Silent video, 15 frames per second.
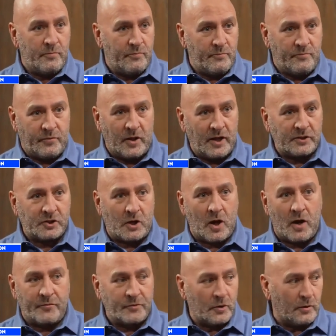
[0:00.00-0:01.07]
flex
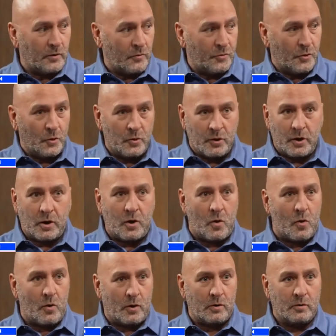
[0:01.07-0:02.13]
cuffed her and threw her in the
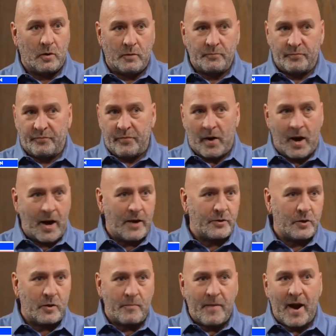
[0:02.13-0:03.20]
corner, handed
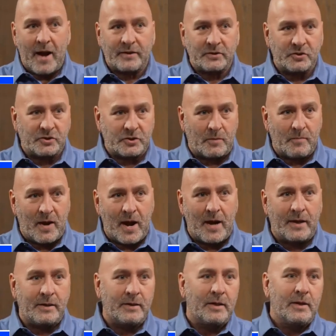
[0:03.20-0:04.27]
her back to
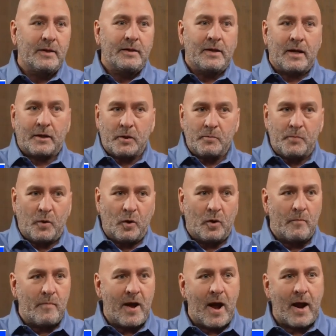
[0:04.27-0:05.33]
somebody that could pull her
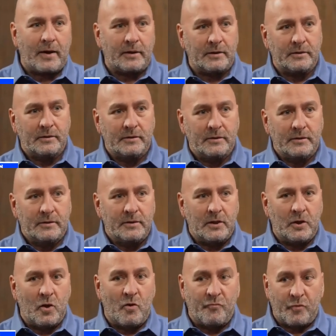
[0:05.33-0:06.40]
back,
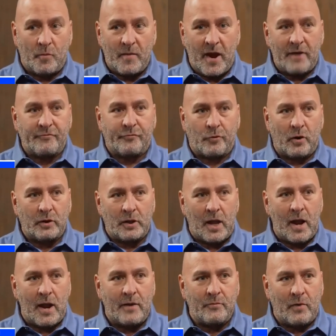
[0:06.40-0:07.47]
from that front
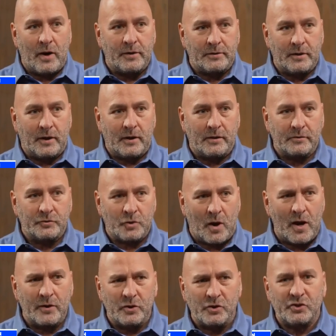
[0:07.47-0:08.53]
line right there. So I
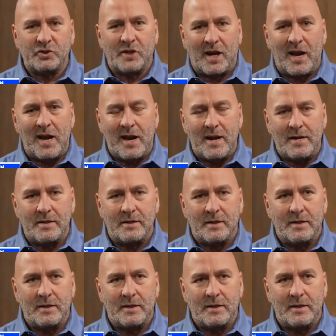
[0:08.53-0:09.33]
understand